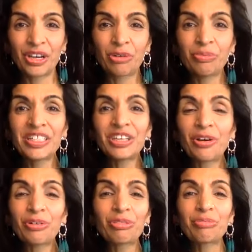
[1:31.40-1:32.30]
We
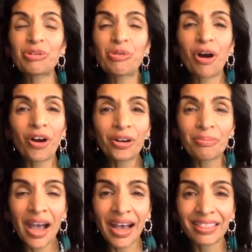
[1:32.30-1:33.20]
know through
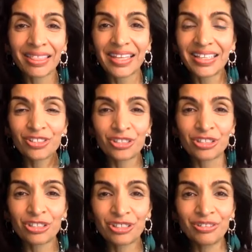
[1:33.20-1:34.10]
HeartMath
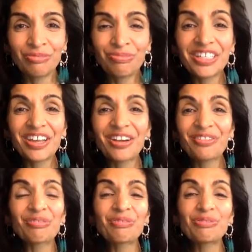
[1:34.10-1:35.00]
Institute, we
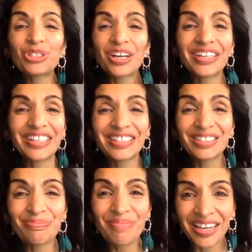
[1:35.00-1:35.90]
know through
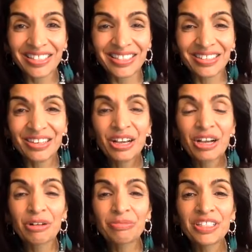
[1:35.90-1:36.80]
Chinese medicine,
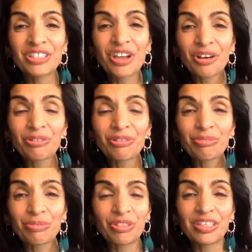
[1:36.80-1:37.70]
we know
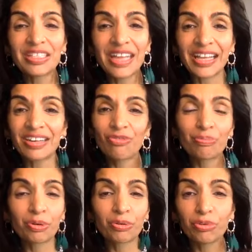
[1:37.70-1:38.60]
through the native
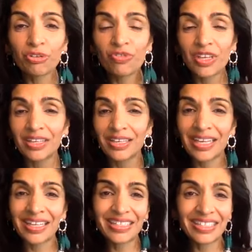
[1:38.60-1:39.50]
Peruvian,
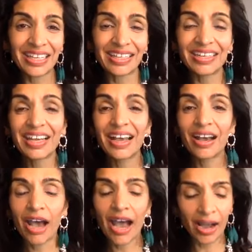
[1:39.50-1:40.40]
Indian,
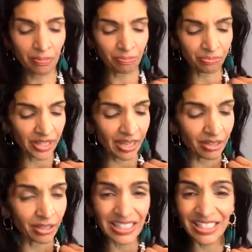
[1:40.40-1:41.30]
um, uh,
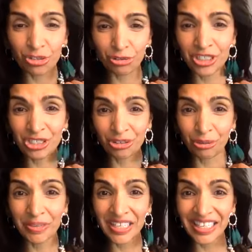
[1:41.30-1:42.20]
Eastern
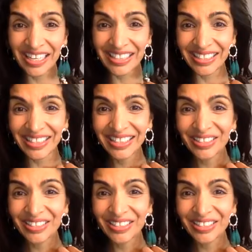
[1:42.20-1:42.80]
European,